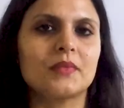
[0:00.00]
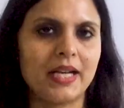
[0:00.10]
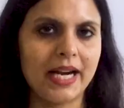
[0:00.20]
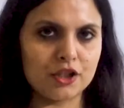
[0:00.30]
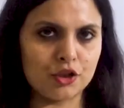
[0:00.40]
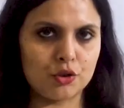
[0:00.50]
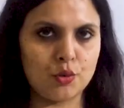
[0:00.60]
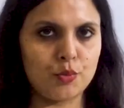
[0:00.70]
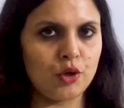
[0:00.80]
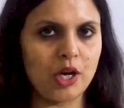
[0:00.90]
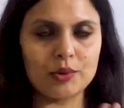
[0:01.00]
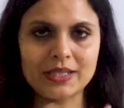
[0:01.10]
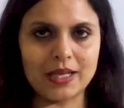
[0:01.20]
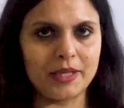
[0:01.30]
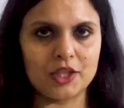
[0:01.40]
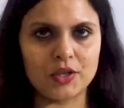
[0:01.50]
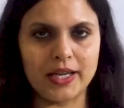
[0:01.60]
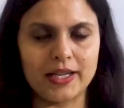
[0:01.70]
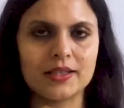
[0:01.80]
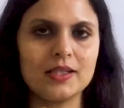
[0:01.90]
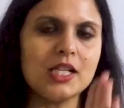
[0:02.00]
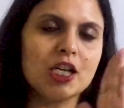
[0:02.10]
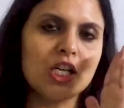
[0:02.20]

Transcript: right? So two pronouns coming together.